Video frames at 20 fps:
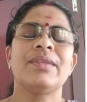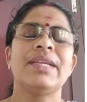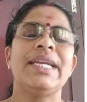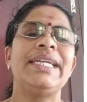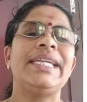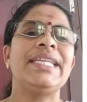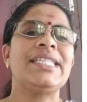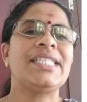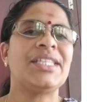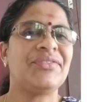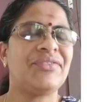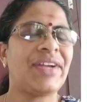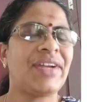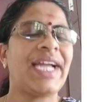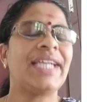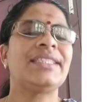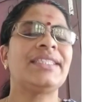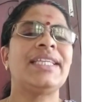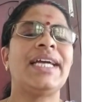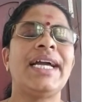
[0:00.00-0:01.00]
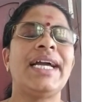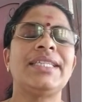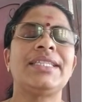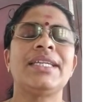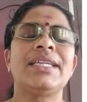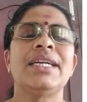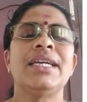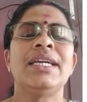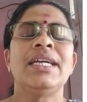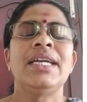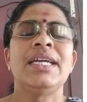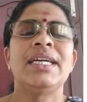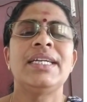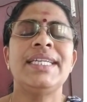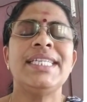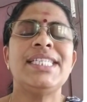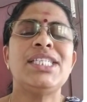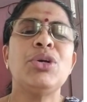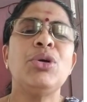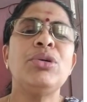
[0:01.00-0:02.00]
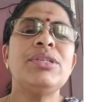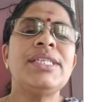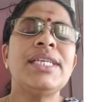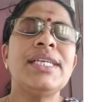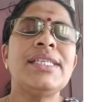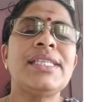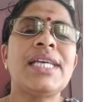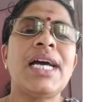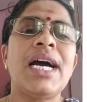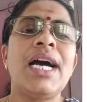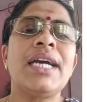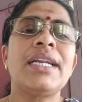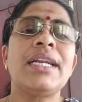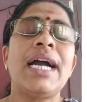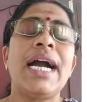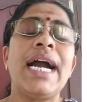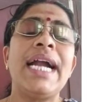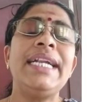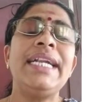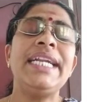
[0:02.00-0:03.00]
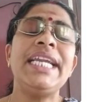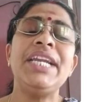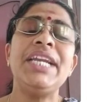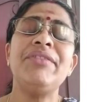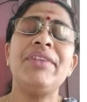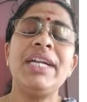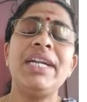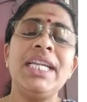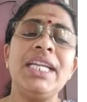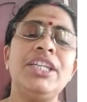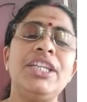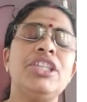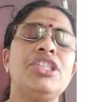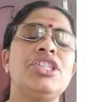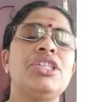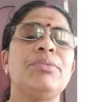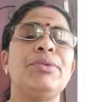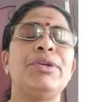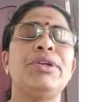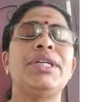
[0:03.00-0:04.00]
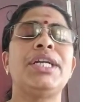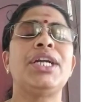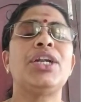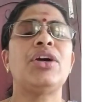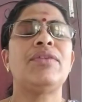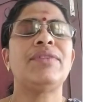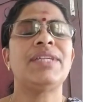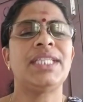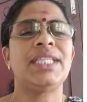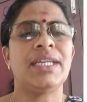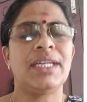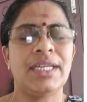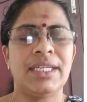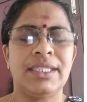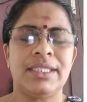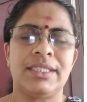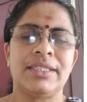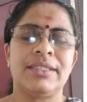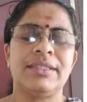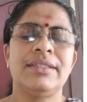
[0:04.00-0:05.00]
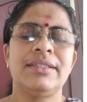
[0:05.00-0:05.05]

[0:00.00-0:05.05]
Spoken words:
It is a fact that resources are unevenly distributed over the earth.